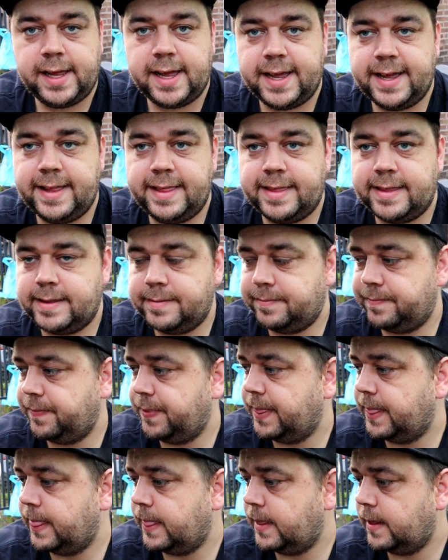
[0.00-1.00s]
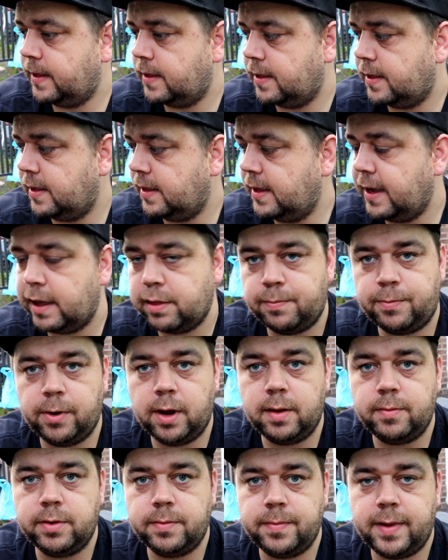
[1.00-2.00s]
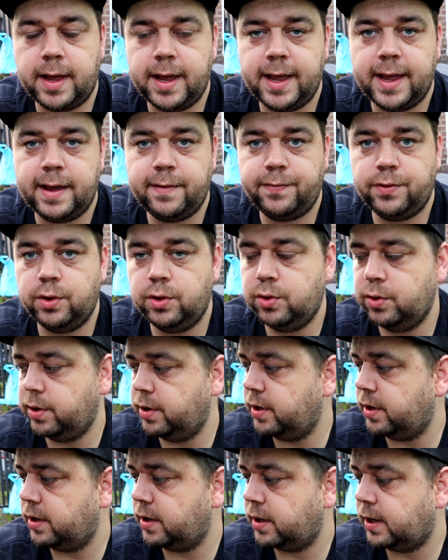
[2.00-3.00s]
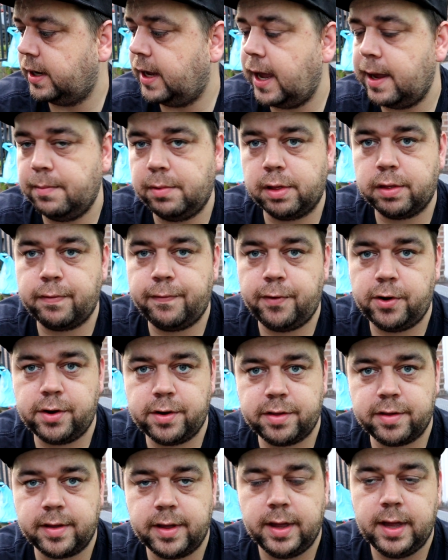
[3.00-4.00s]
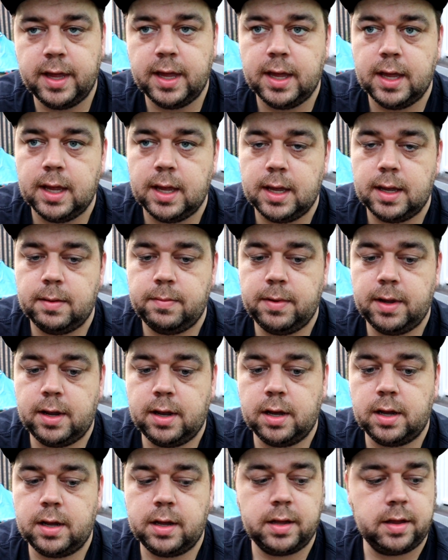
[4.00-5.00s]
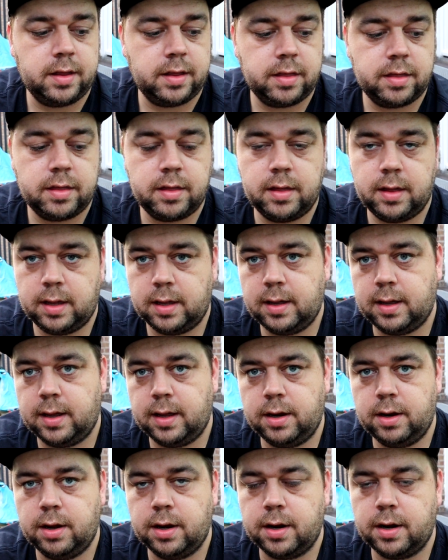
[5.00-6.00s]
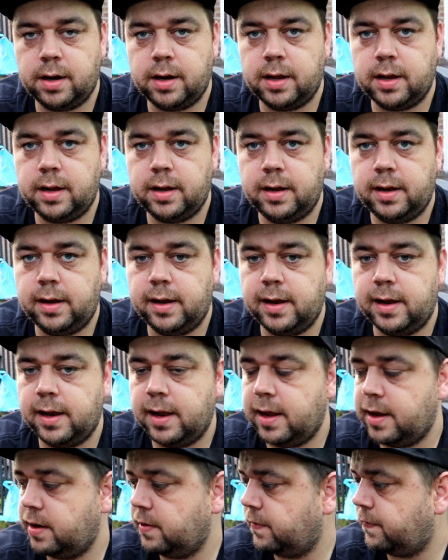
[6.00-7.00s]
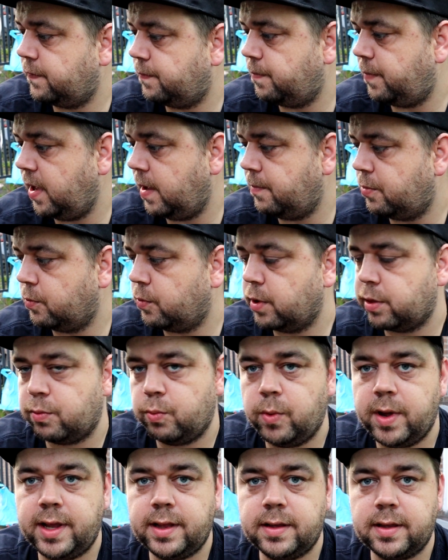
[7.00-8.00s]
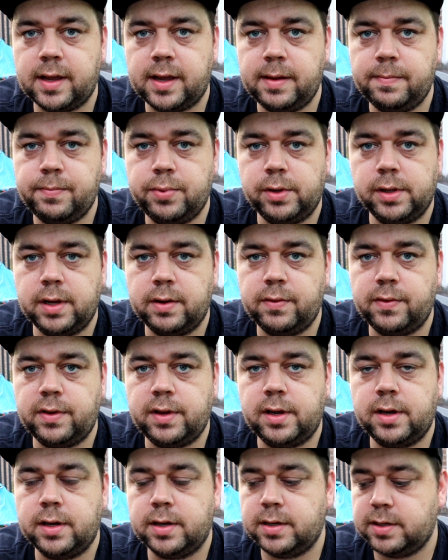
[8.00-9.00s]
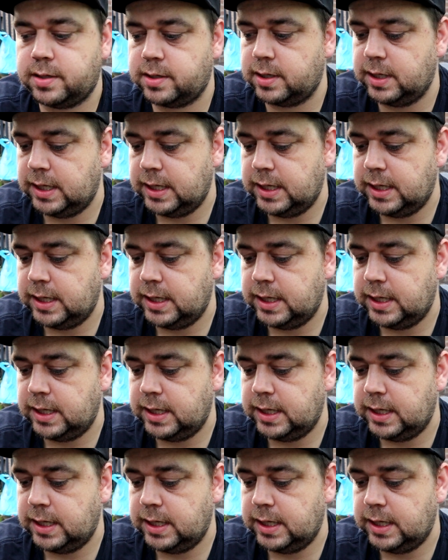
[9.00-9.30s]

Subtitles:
guys, next problem. I have to do the cables first, because a lot of paper was wet. I pulled out of the car.